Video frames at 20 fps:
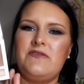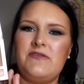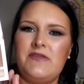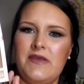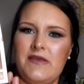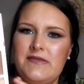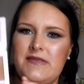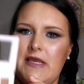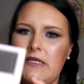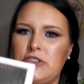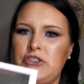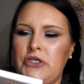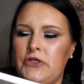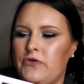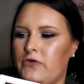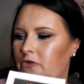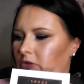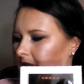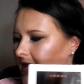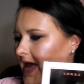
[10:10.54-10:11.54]
this, I
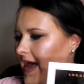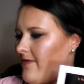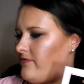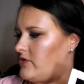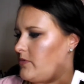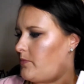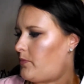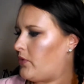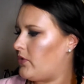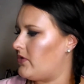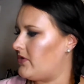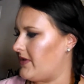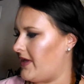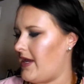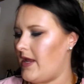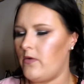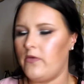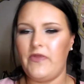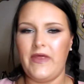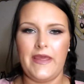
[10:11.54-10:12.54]
generally have to pull
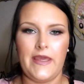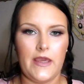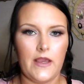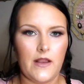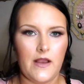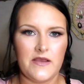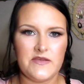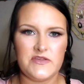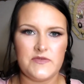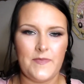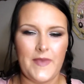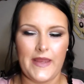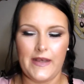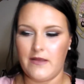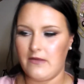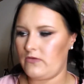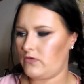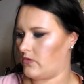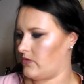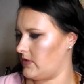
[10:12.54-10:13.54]
in the It
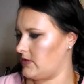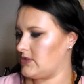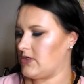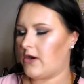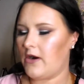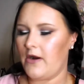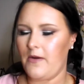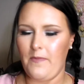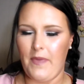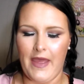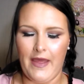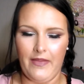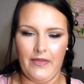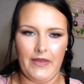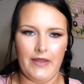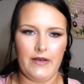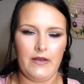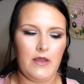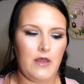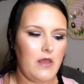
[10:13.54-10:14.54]
Cosmetics or the Tarte
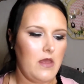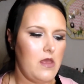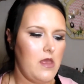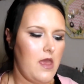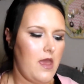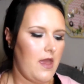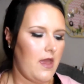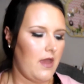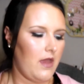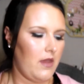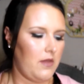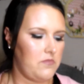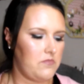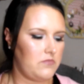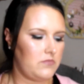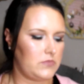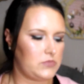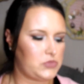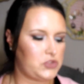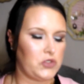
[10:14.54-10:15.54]
palette
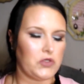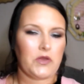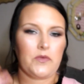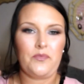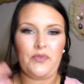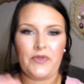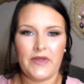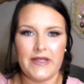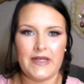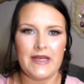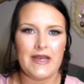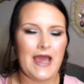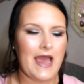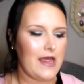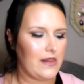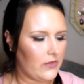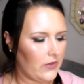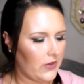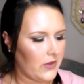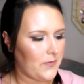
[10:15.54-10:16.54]
to complete an
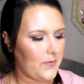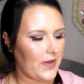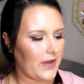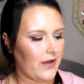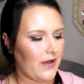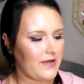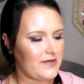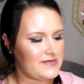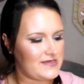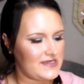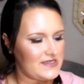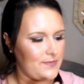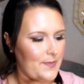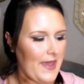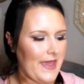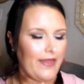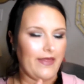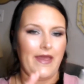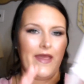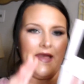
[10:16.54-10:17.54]
eye look, because this palette